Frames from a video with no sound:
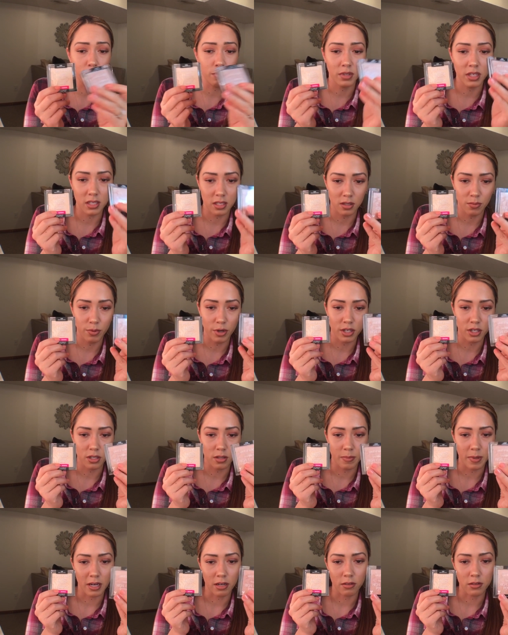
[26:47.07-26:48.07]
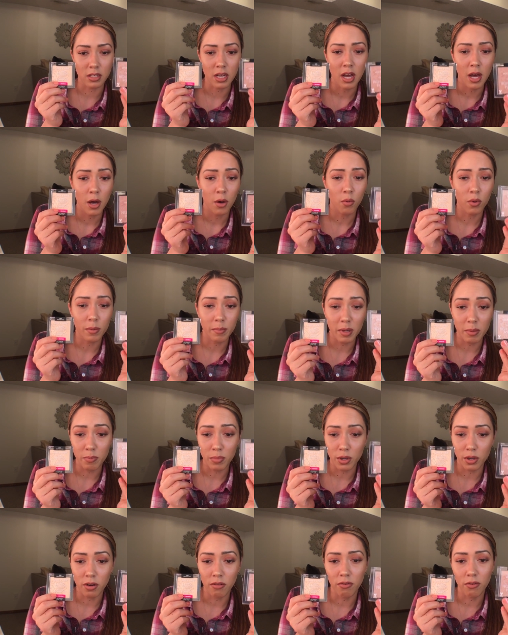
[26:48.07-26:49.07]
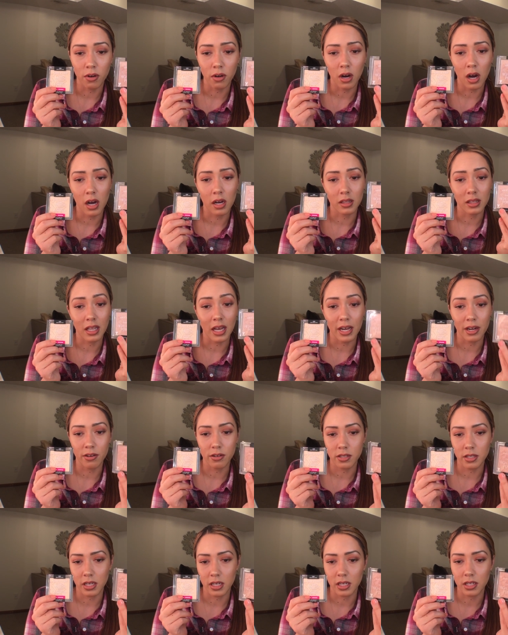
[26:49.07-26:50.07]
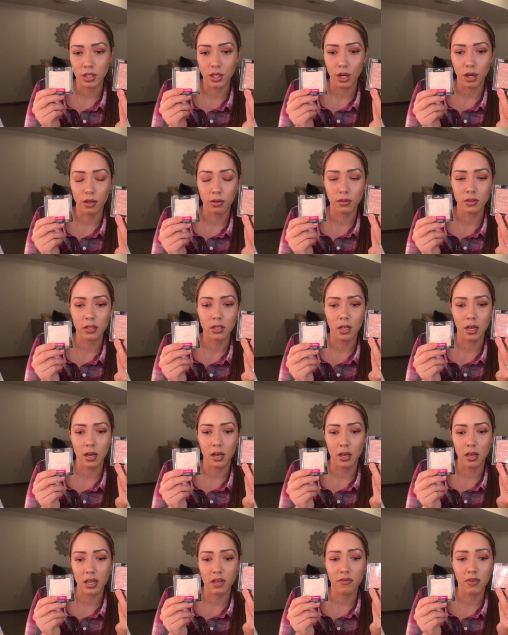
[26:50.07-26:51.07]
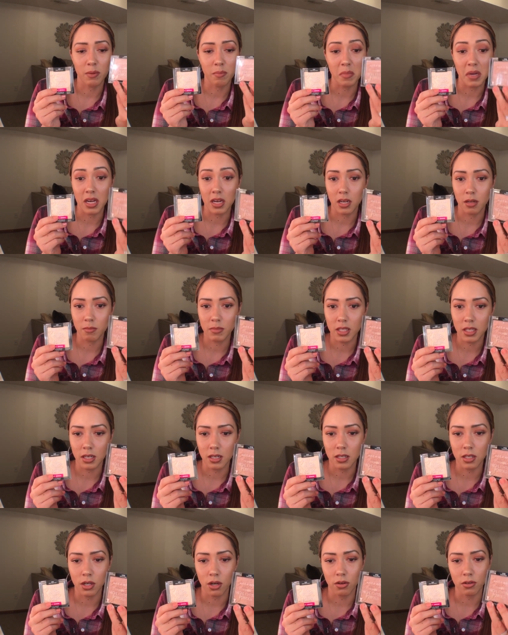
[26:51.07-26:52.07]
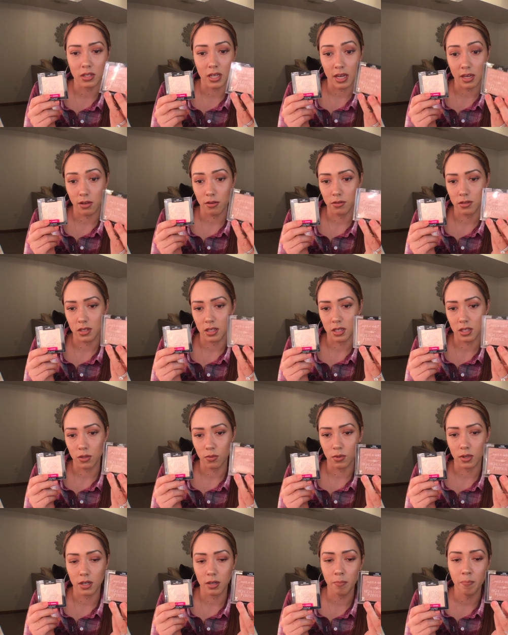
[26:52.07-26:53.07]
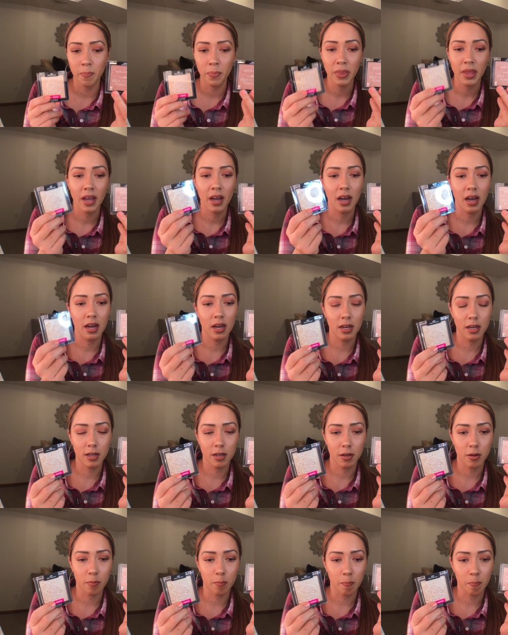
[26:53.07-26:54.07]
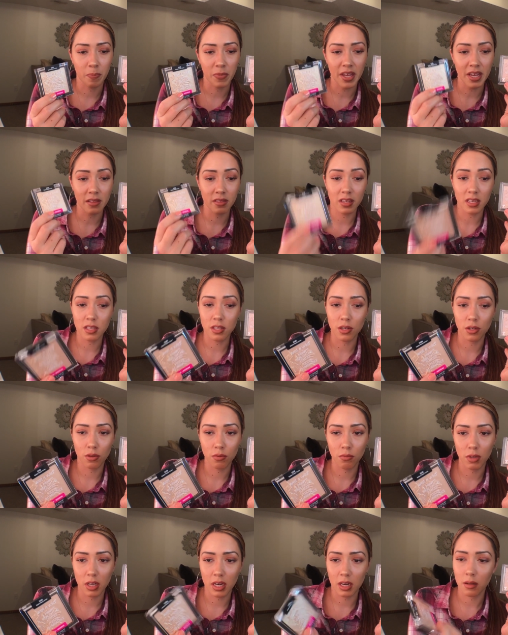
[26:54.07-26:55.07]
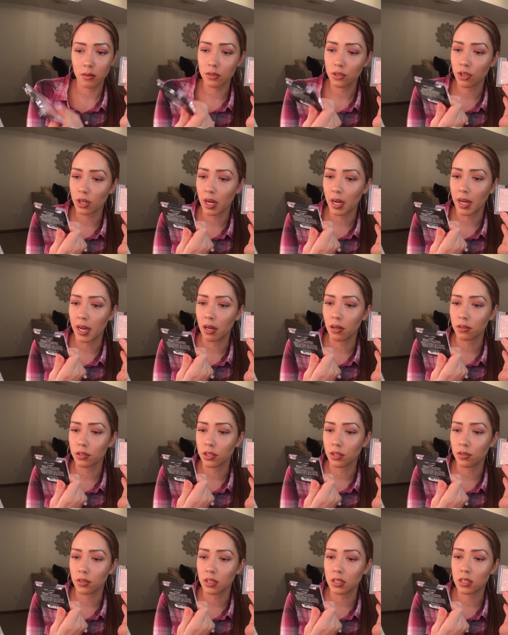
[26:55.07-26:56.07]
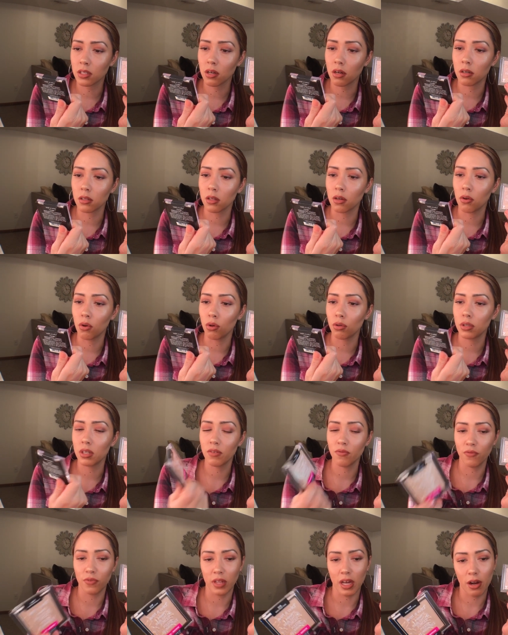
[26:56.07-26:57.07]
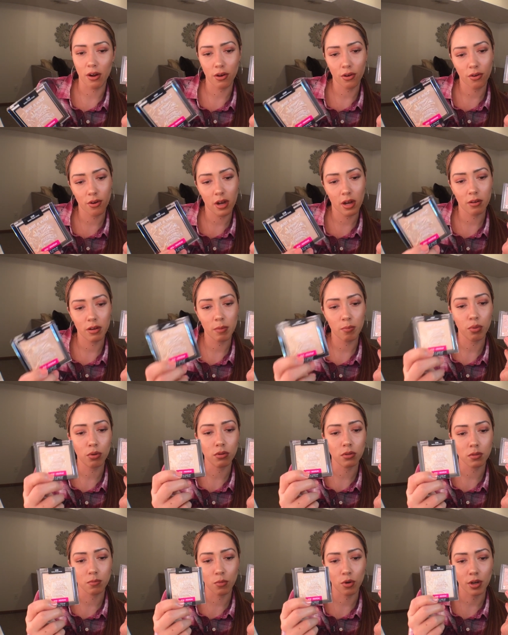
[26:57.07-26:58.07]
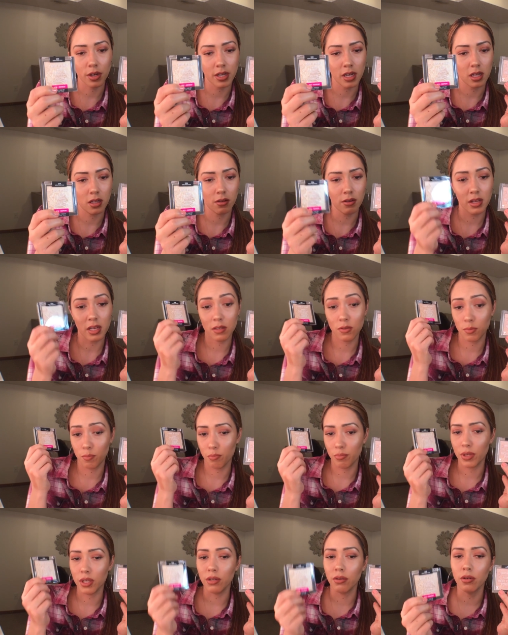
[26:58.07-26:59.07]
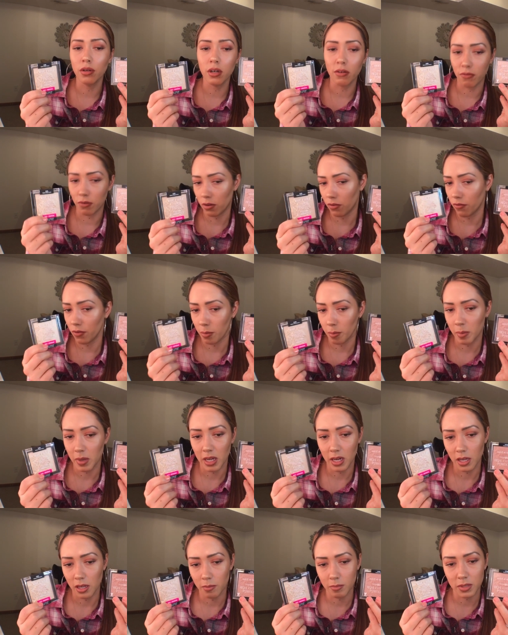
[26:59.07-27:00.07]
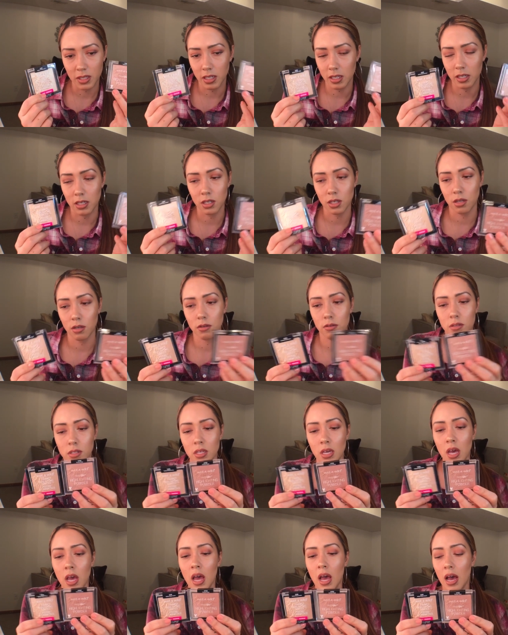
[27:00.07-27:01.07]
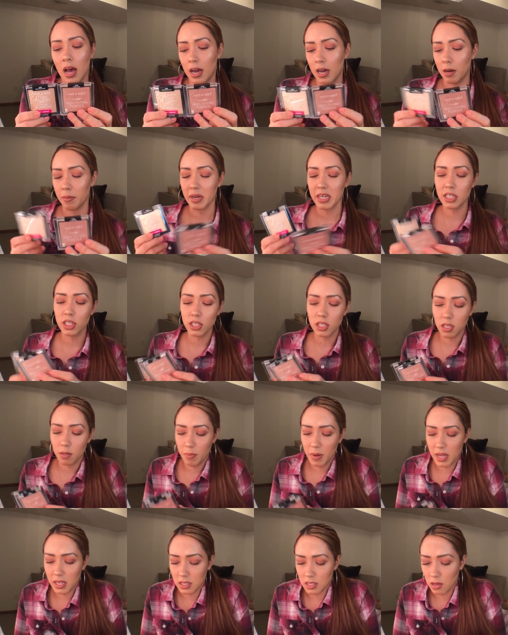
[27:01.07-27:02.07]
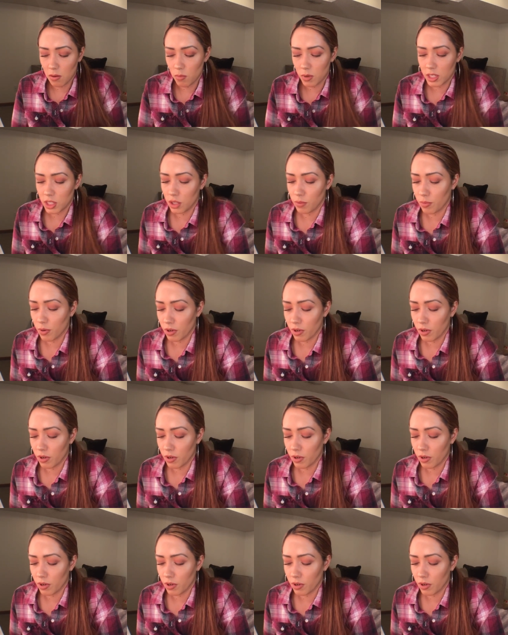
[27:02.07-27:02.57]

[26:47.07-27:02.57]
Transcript: this is Precious Petals, would be beautiful on lighter skin tones, even medium skin tones. I use this one. And this new one I'll try out soon. It's called Golden Flower Crown. It pulls more yellow. That's beautiful for medium skin tones. It just depends on what you